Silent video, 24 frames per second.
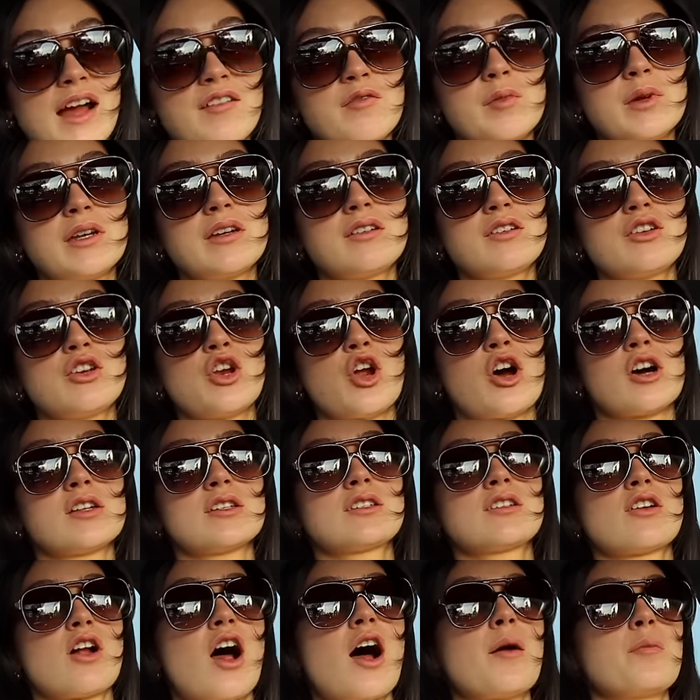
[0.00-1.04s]
I've been
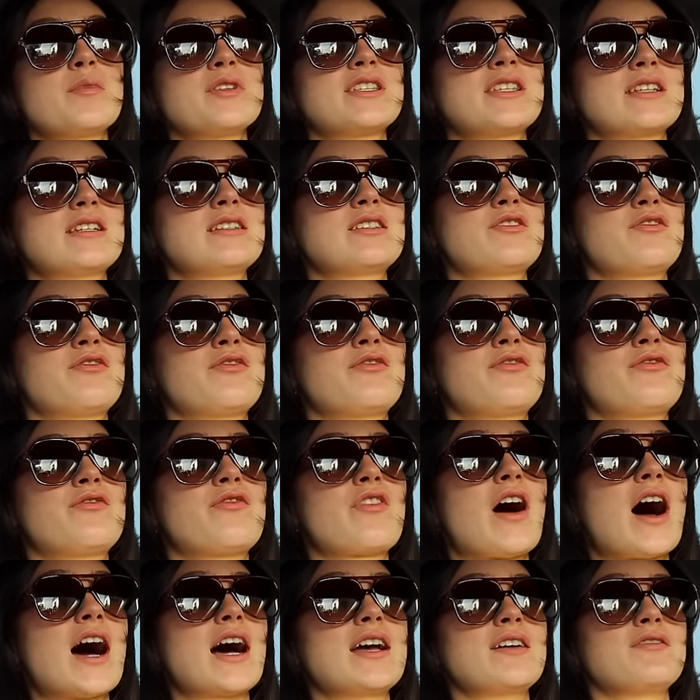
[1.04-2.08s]
nonstop since
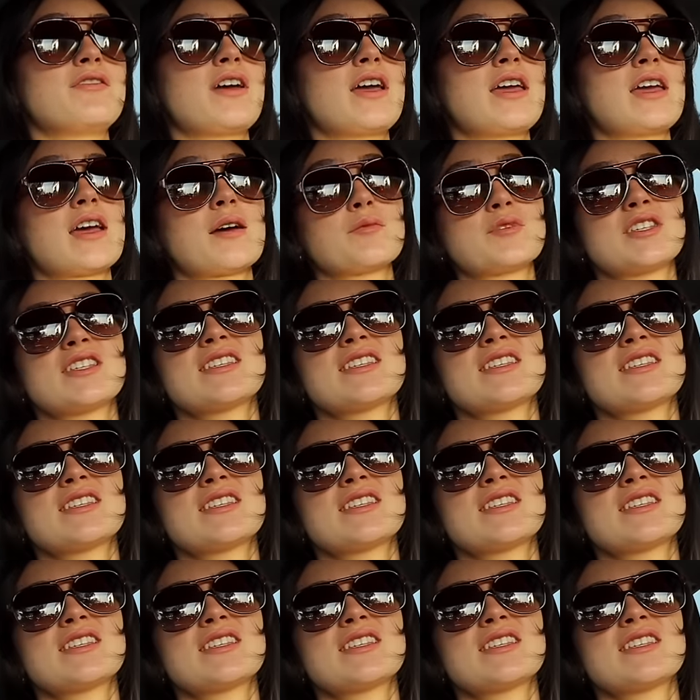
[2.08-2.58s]
5 a.m.